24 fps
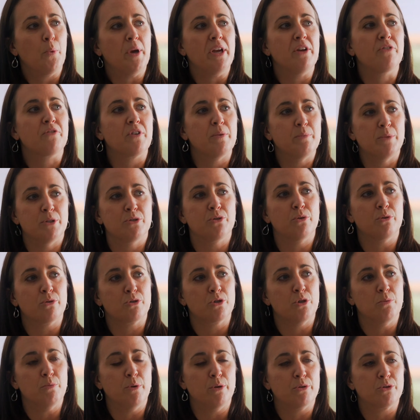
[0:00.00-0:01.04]
away from the
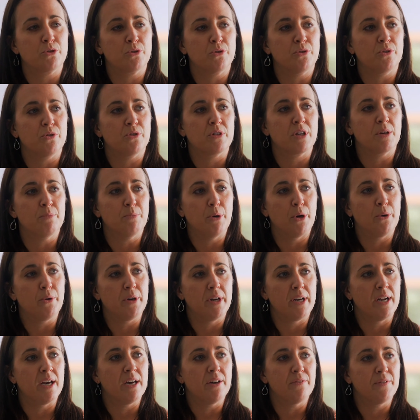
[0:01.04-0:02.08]
social emotional
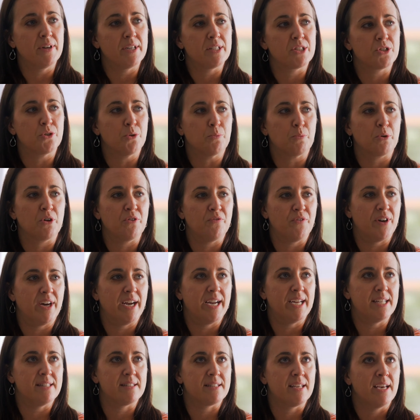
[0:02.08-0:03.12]
component of it. So it
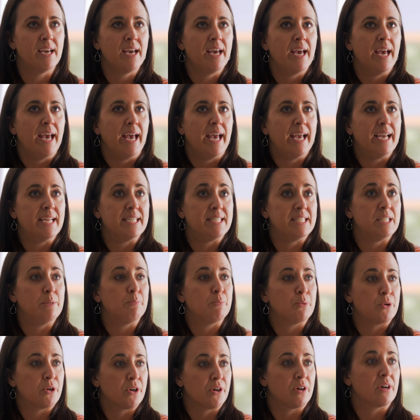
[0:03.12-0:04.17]
provides
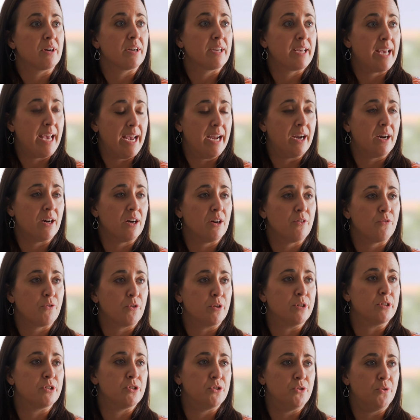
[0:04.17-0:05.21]
deeper care
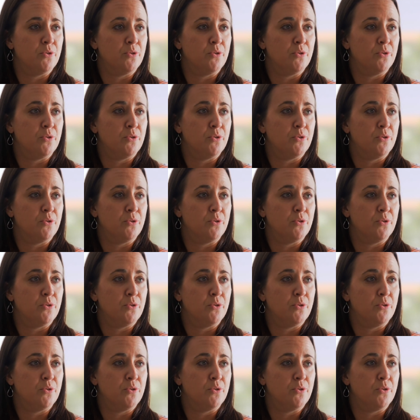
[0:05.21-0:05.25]
for the